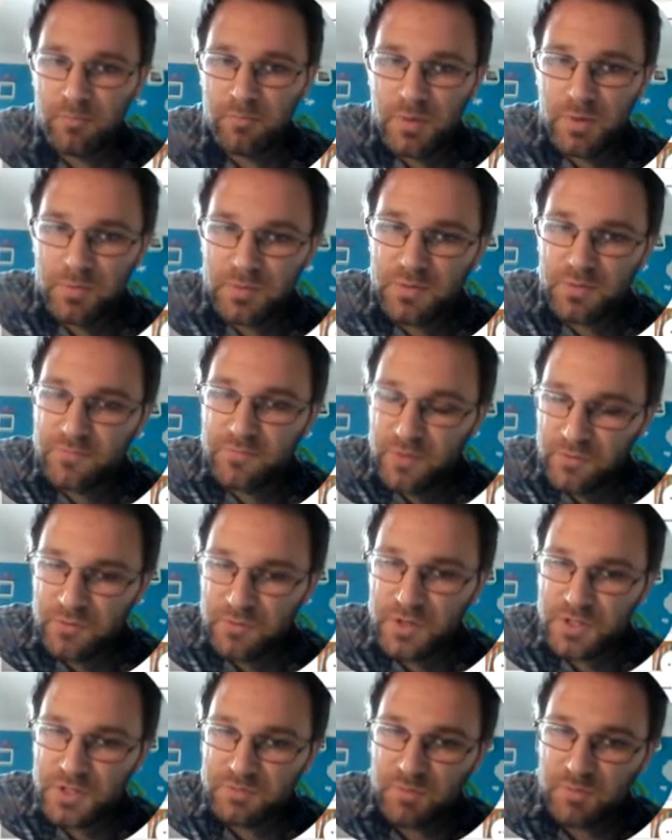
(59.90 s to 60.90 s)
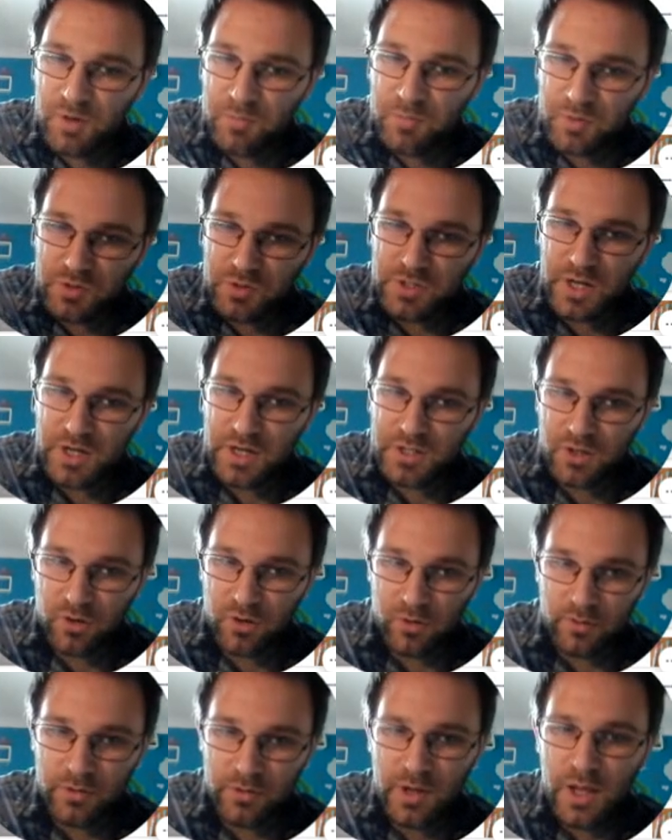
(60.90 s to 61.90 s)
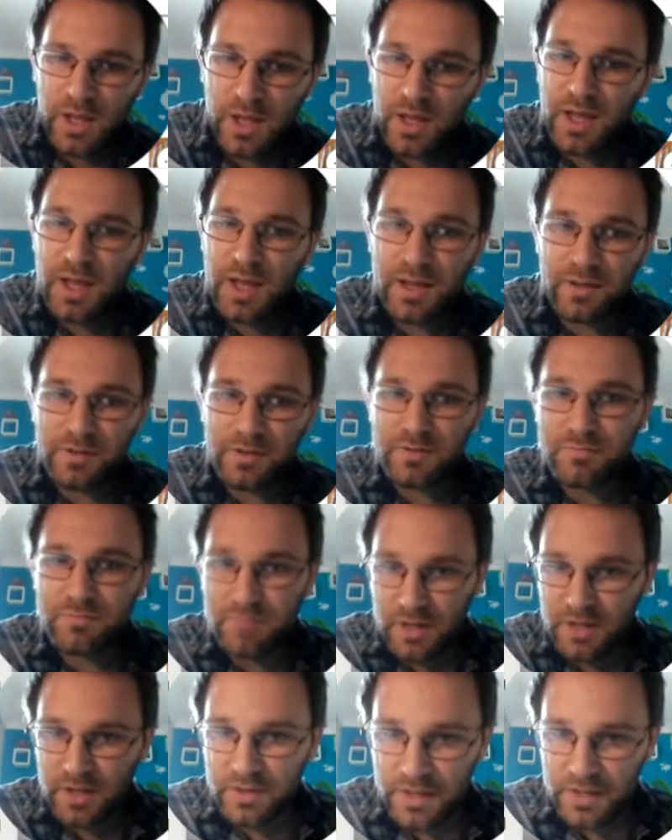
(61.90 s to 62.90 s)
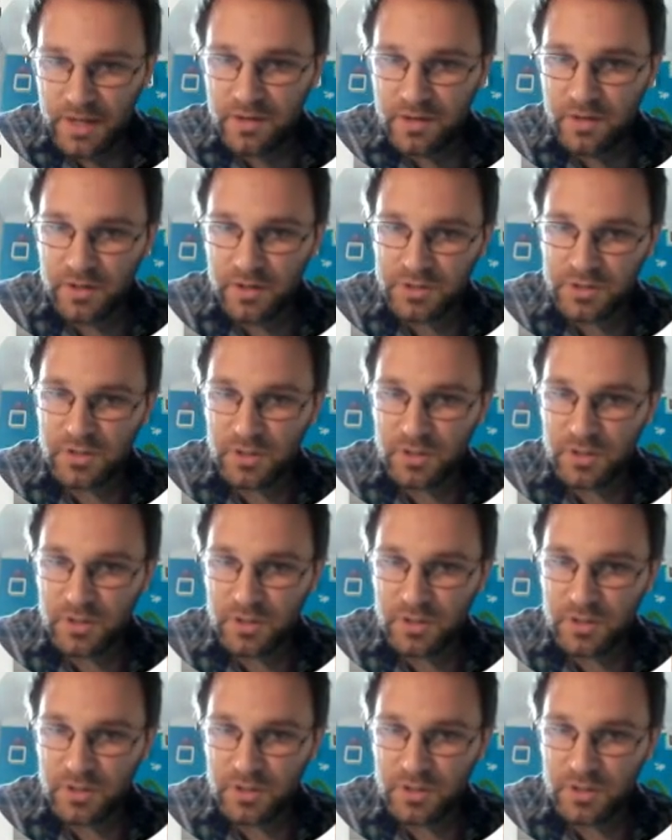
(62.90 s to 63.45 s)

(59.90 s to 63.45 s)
people to focus my project on, and in the end I